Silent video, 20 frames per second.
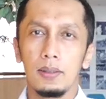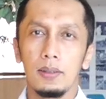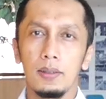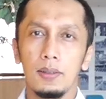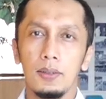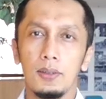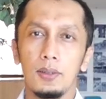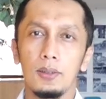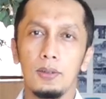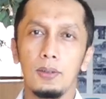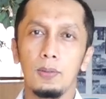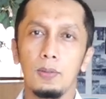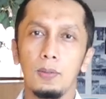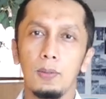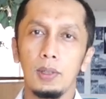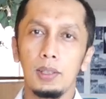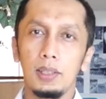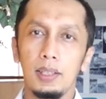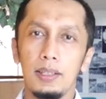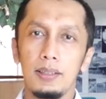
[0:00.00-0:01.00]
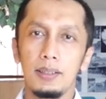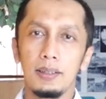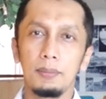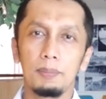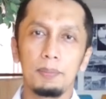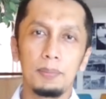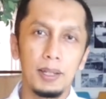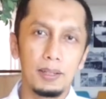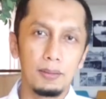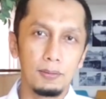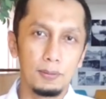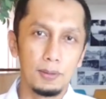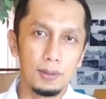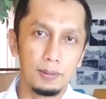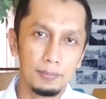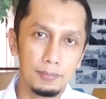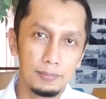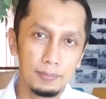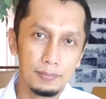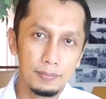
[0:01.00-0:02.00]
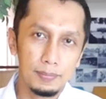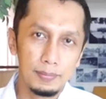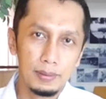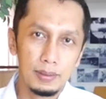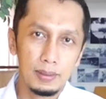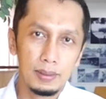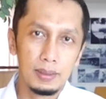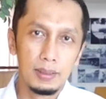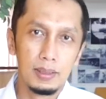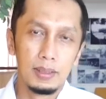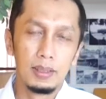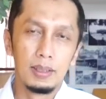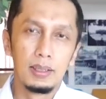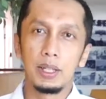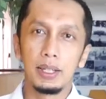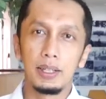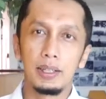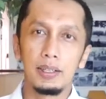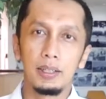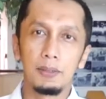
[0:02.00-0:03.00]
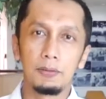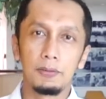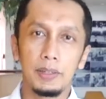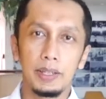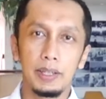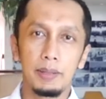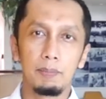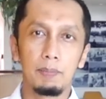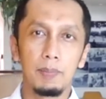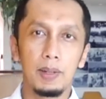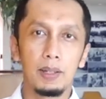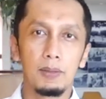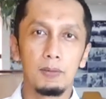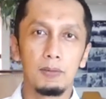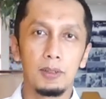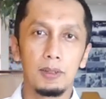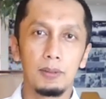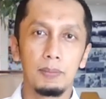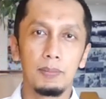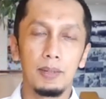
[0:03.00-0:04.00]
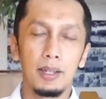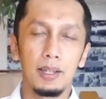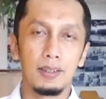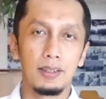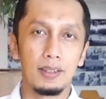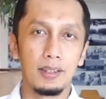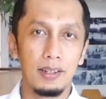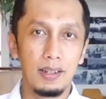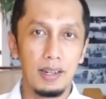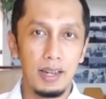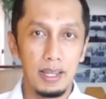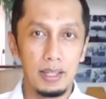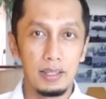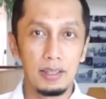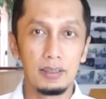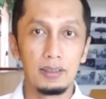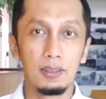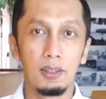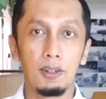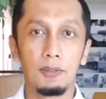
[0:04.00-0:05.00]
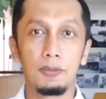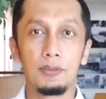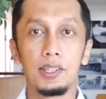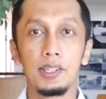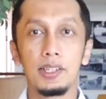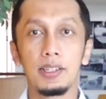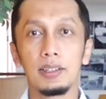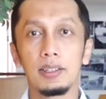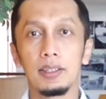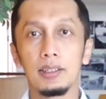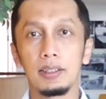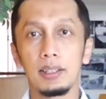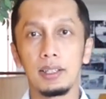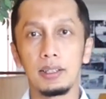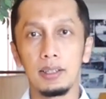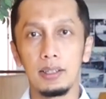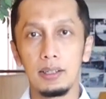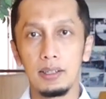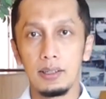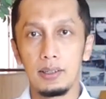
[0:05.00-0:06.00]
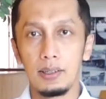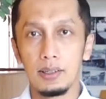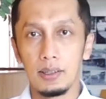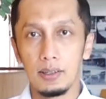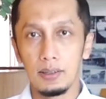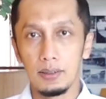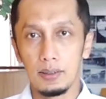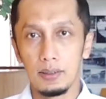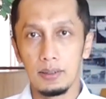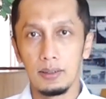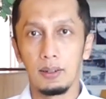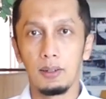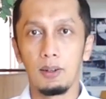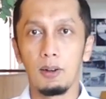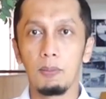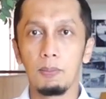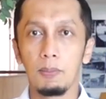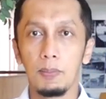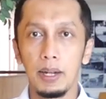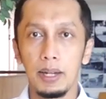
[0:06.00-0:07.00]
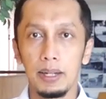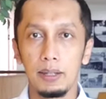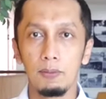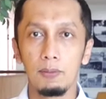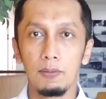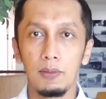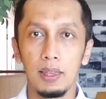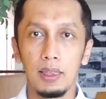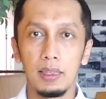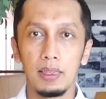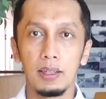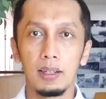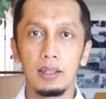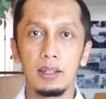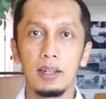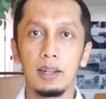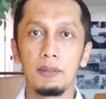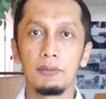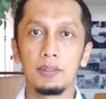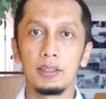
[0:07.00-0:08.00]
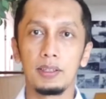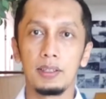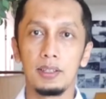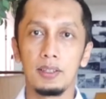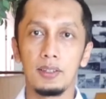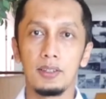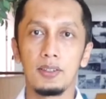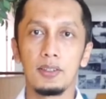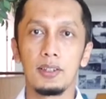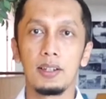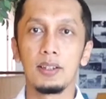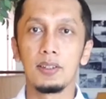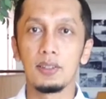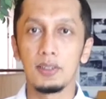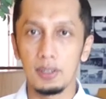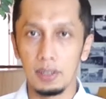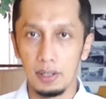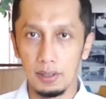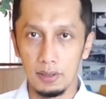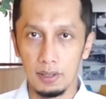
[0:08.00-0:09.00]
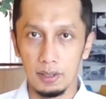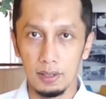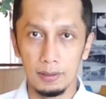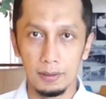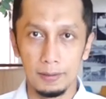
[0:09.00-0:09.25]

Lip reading: So, what is a platform? We can define platform as a layer of digital technologies combined with governance structure.